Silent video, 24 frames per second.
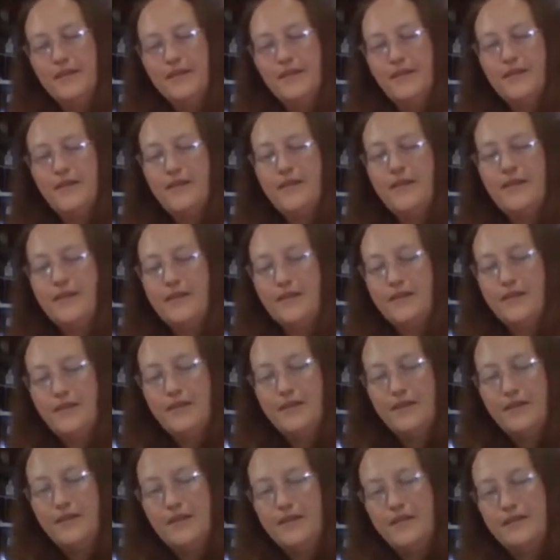All right.
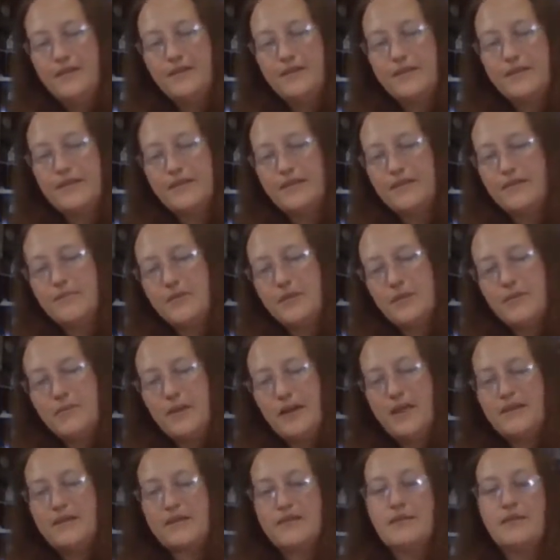Slipper
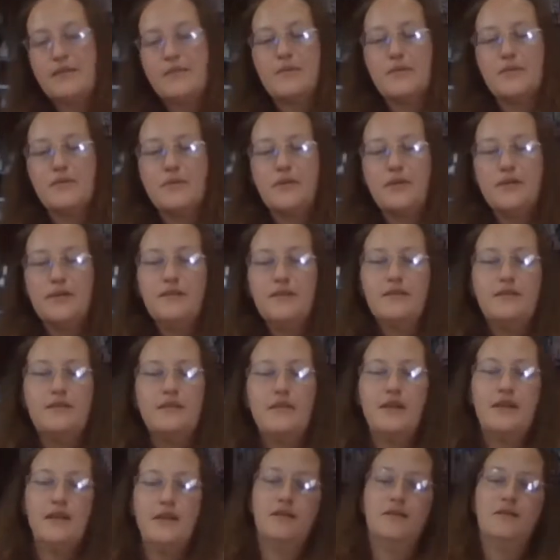base number 1.
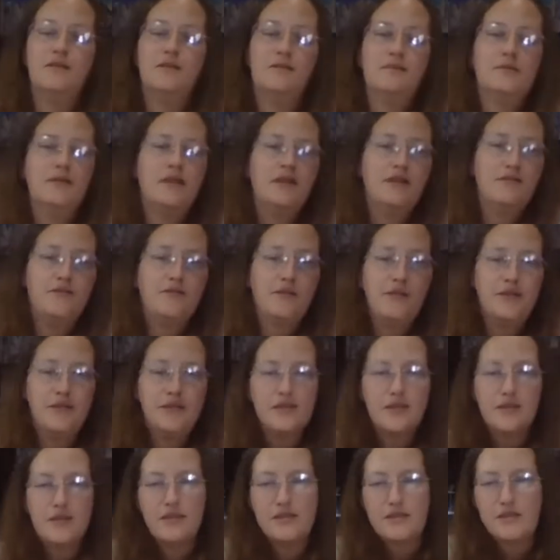Now, when I
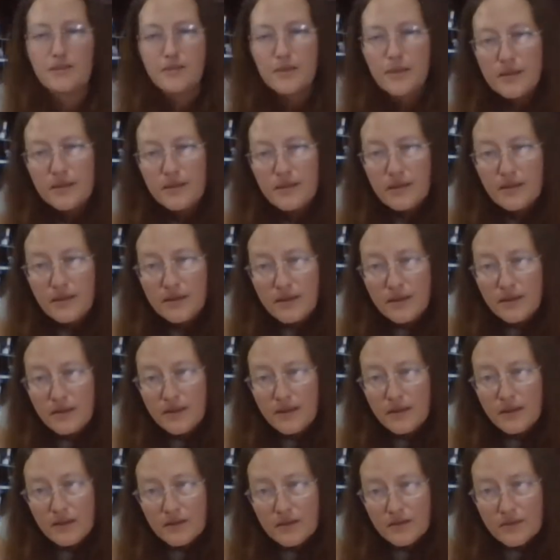finish this one,
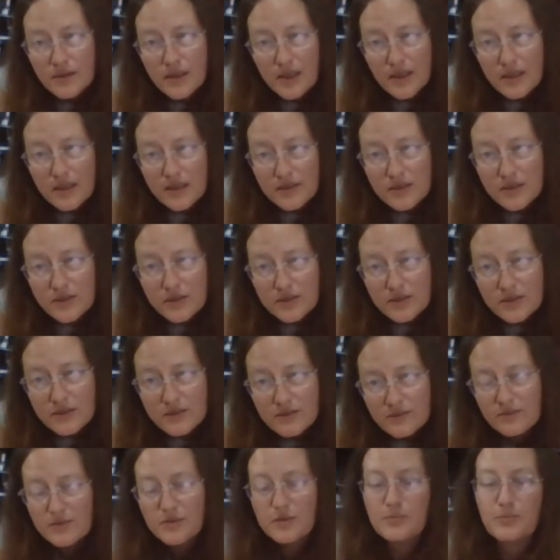which
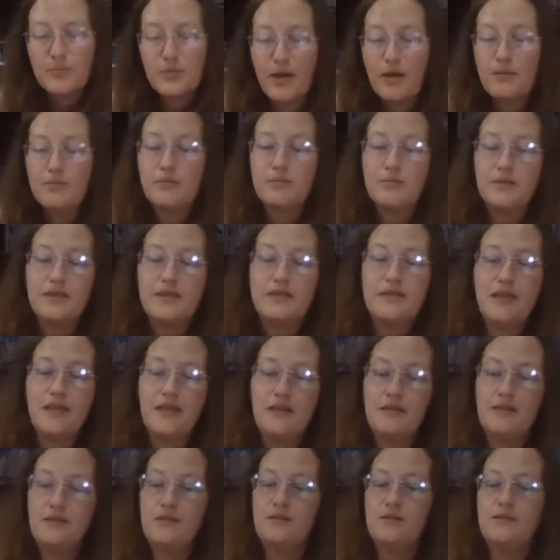will probably
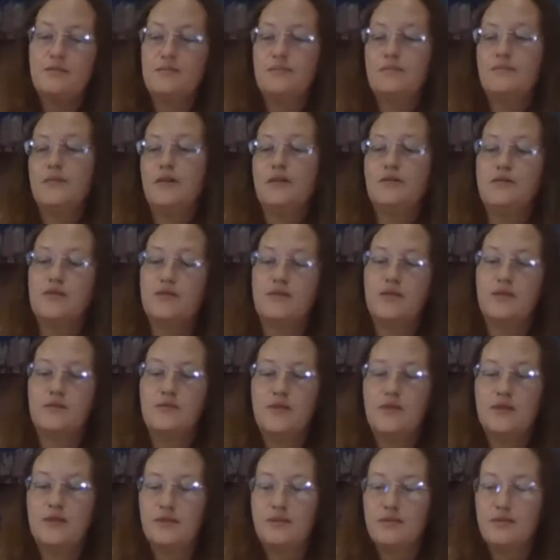take most of
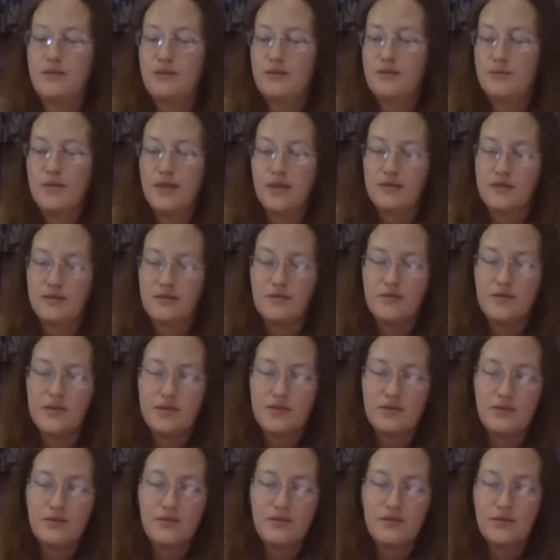the rest of
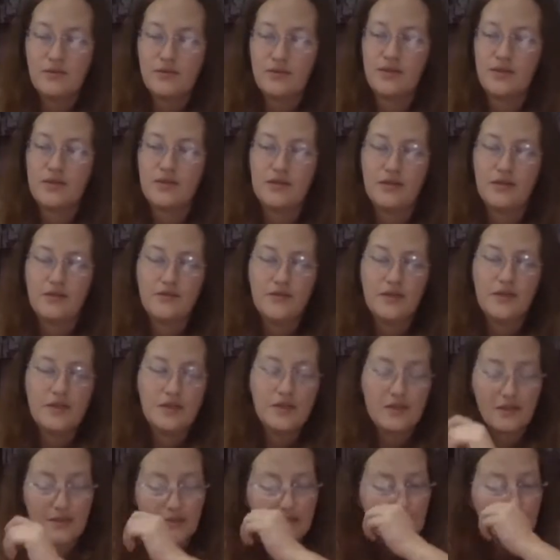this tutorial, I'll
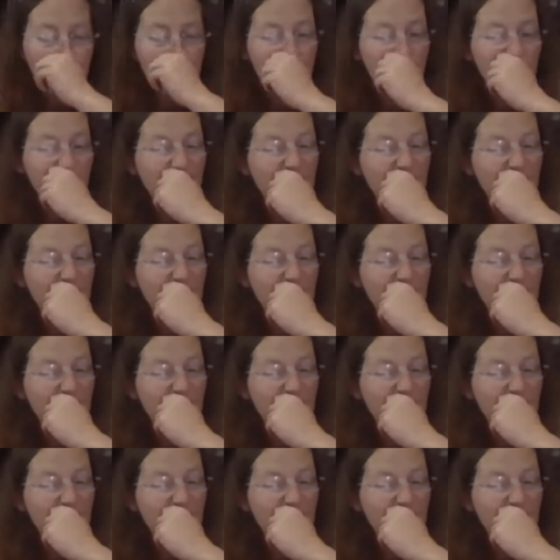finish this one.